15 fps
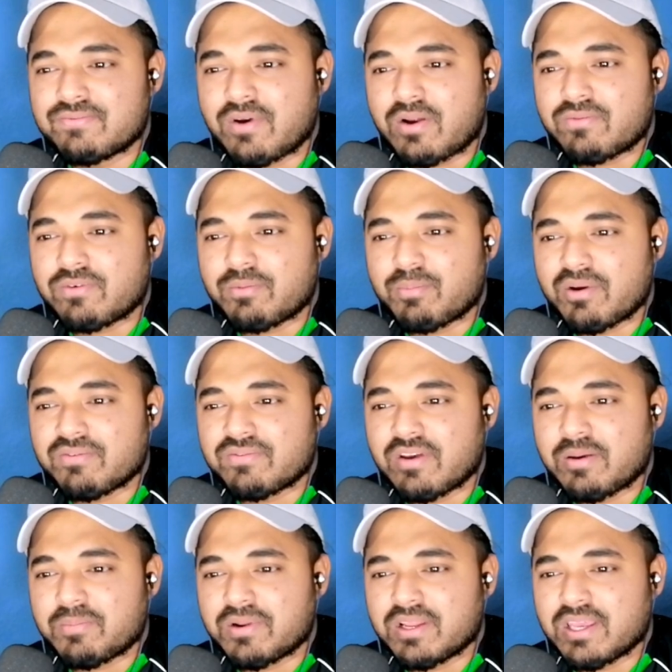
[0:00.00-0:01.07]
Far from my
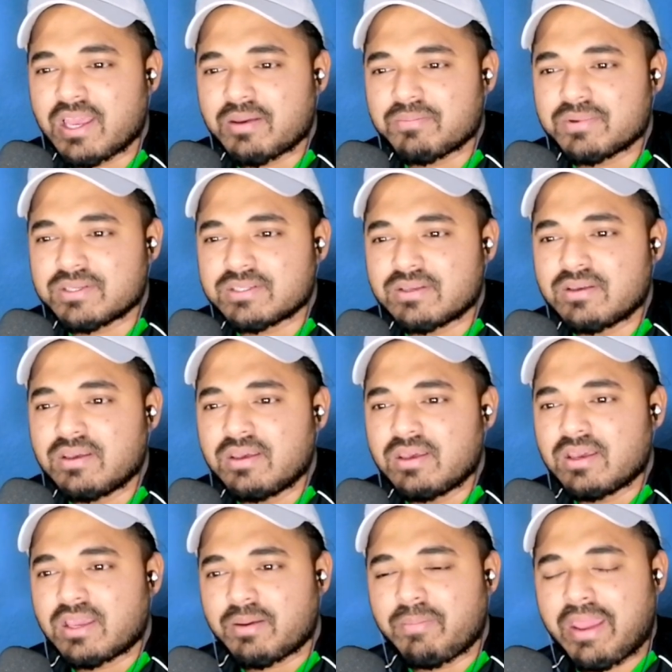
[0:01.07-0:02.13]
family, I missed.
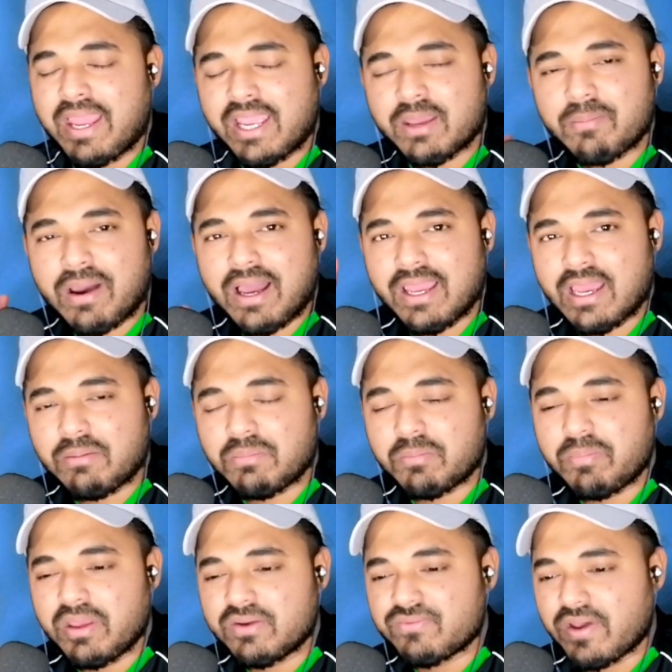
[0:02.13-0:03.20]
Khmer. Okay. I'm
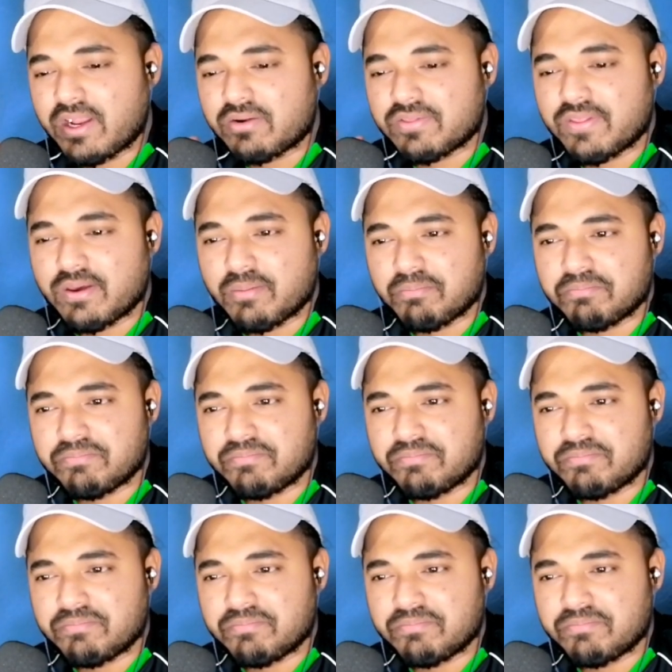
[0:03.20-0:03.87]
a big fan of them.